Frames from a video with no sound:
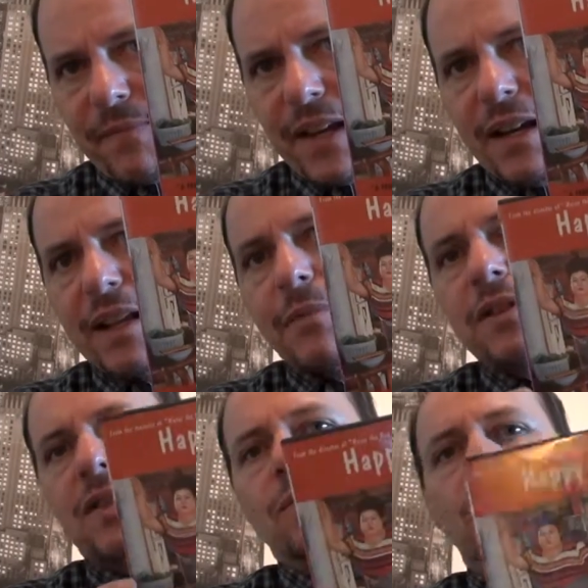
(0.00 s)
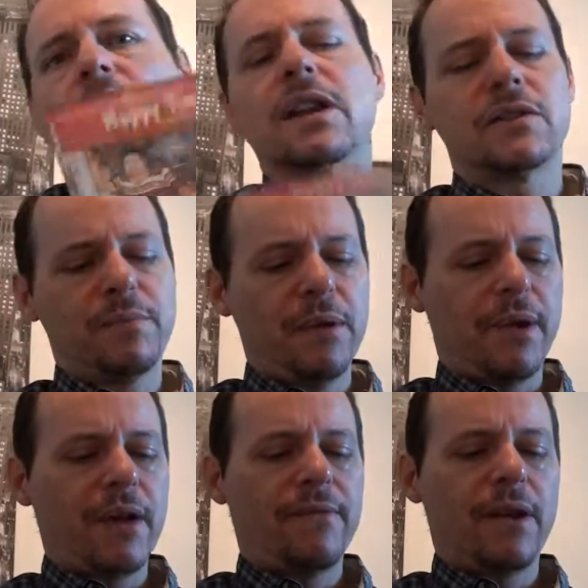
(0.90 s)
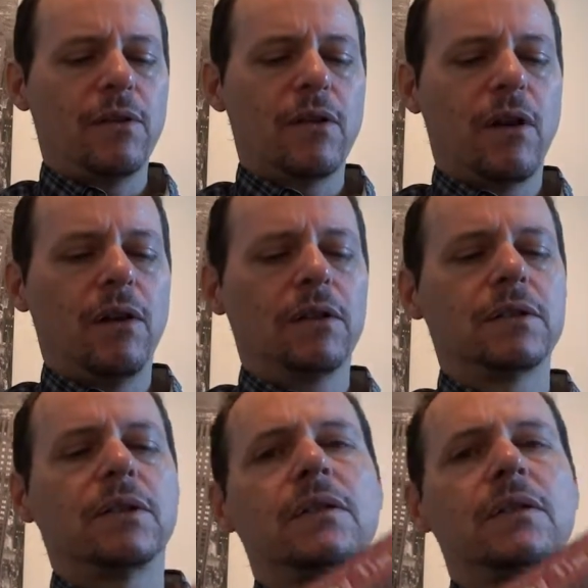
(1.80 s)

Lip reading: in other parts of the world, and it's made by a fellow called,